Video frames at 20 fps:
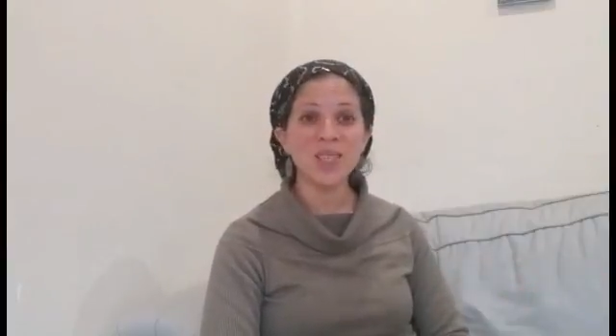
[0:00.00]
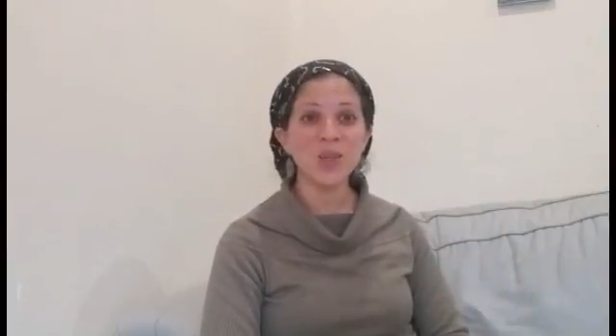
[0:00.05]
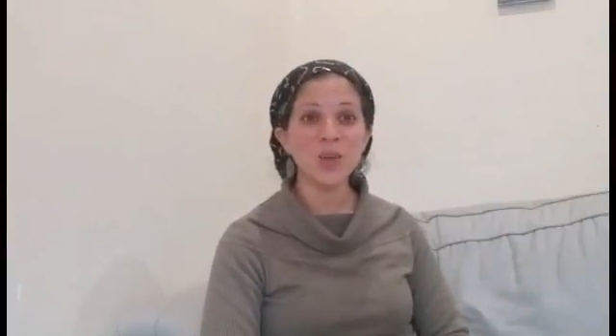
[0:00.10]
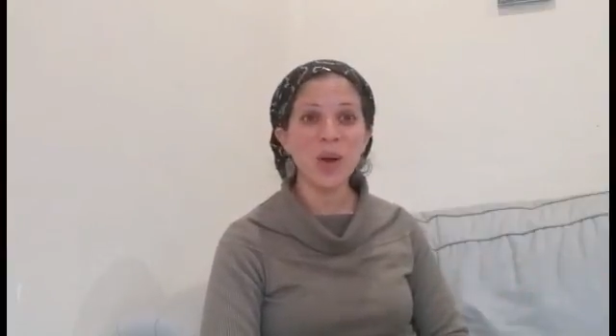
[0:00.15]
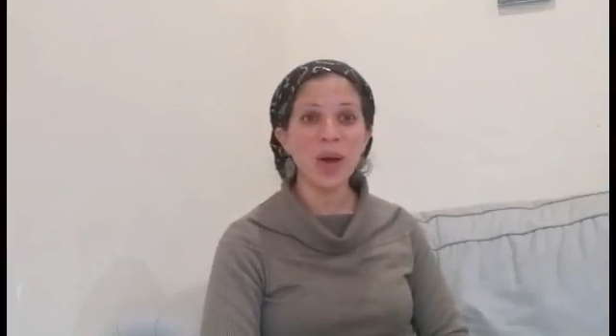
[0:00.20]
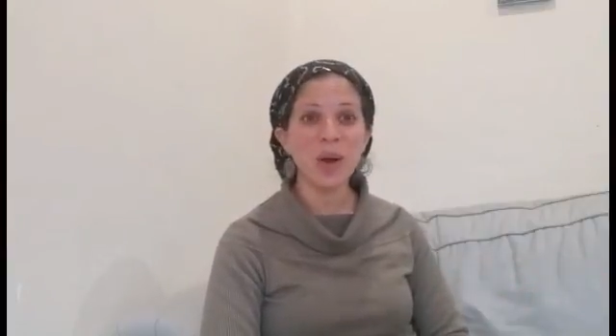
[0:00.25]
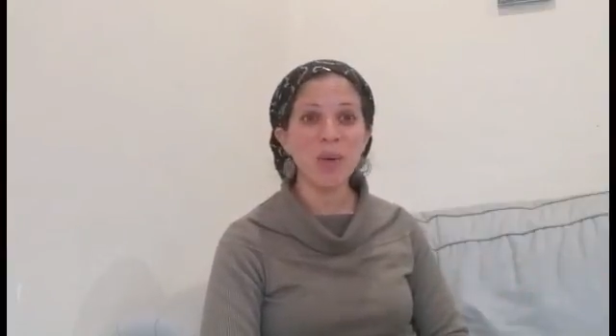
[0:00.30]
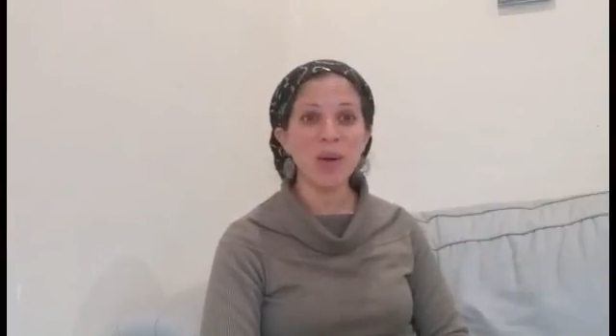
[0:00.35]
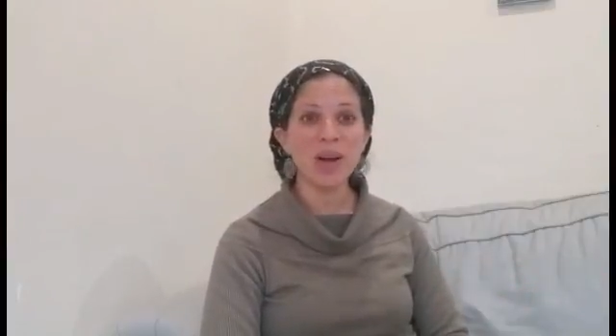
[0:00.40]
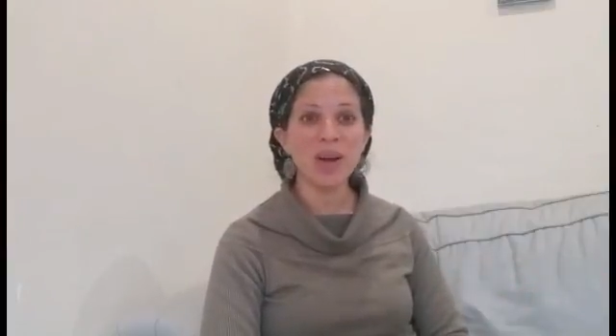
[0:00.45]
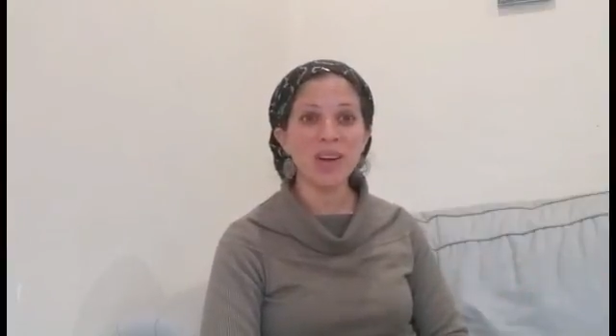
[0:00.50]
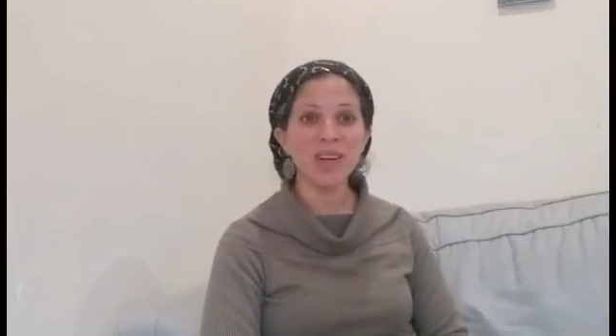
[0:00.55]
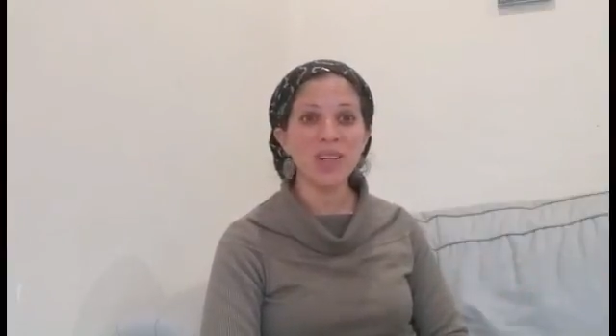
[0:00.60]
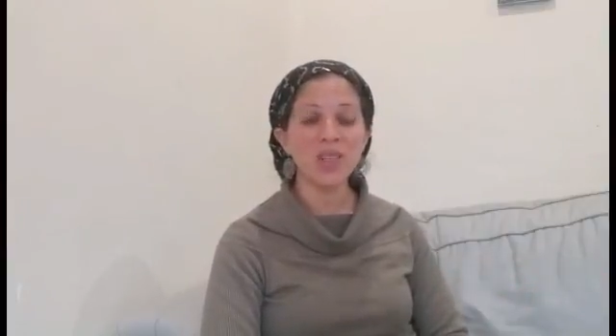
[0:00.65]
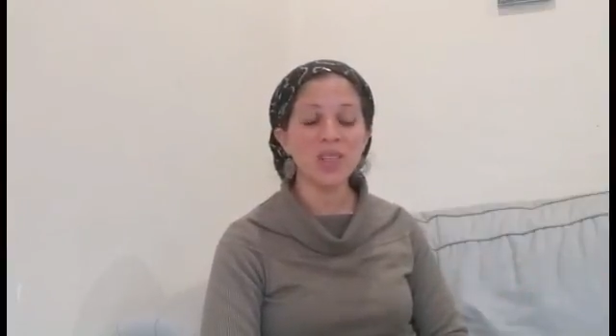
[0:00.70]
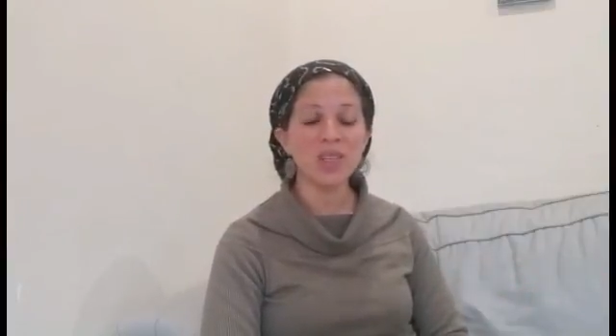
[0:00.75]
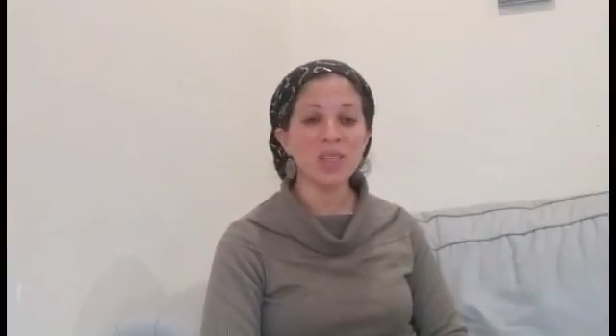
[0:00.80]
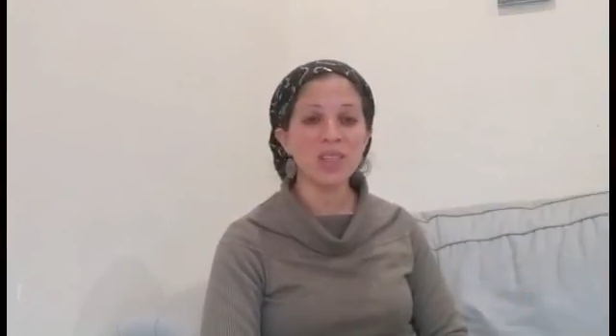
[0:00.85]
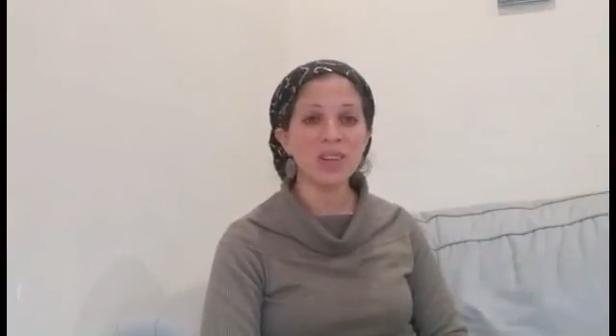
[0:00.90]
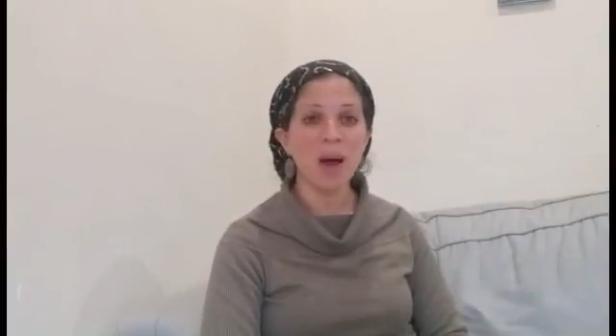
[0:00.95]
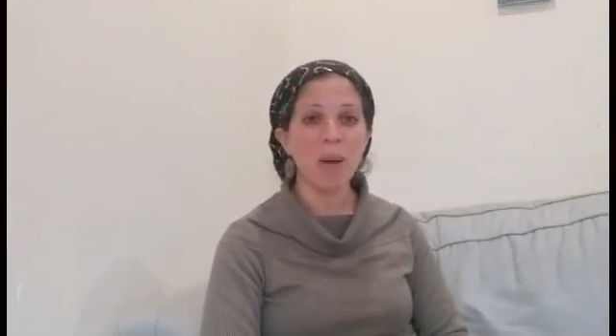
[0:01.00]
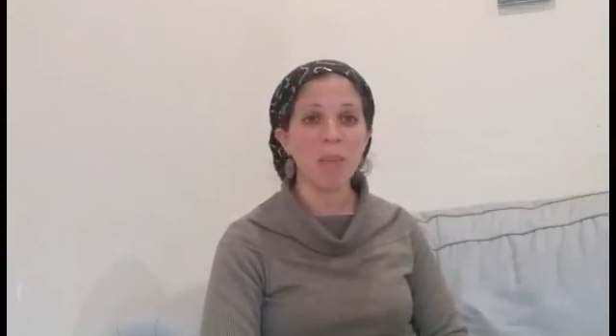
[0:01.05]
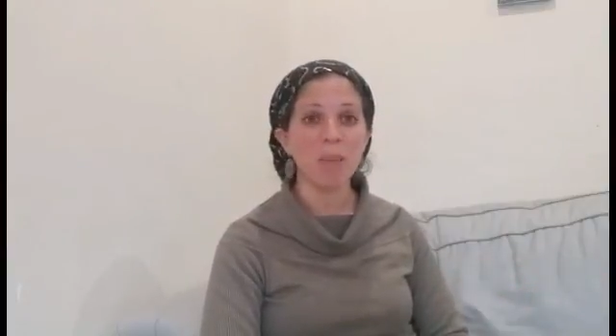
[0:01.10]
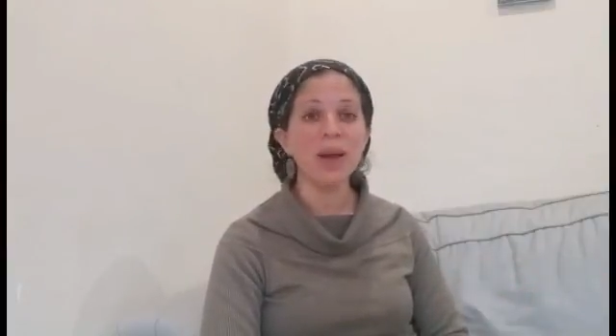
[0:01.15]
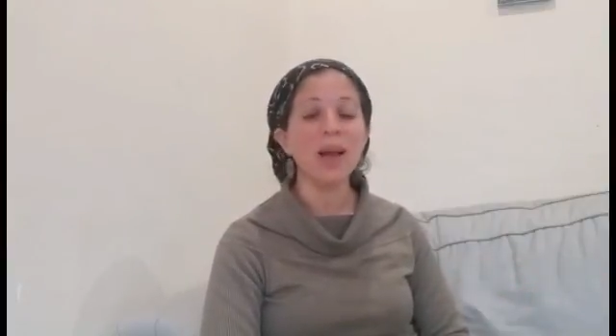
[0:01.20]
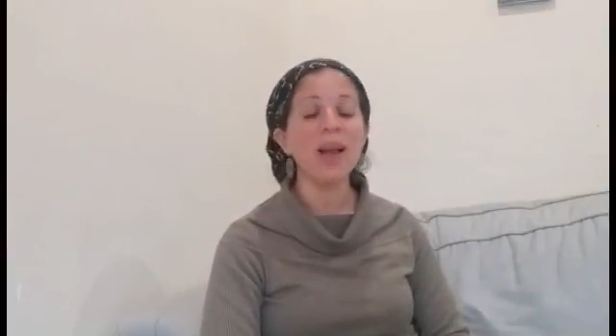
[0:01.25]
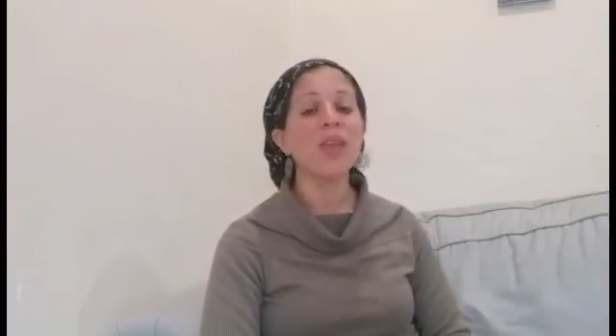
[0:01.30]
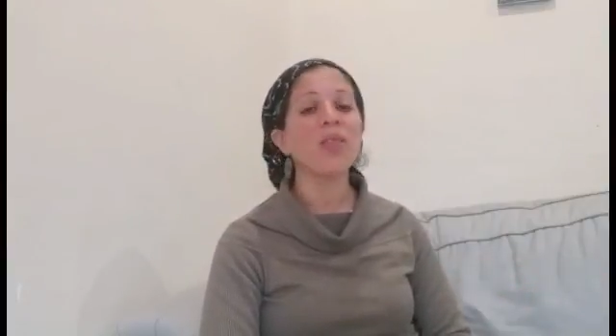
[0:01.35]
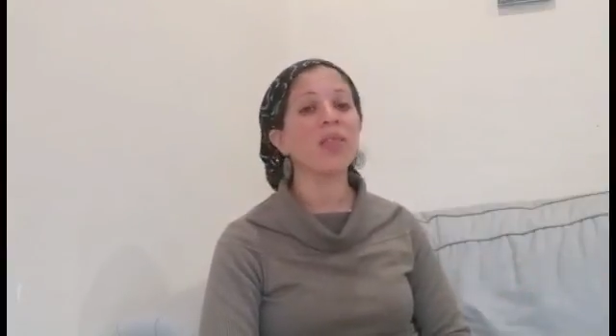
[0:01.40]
is where we're going to stop.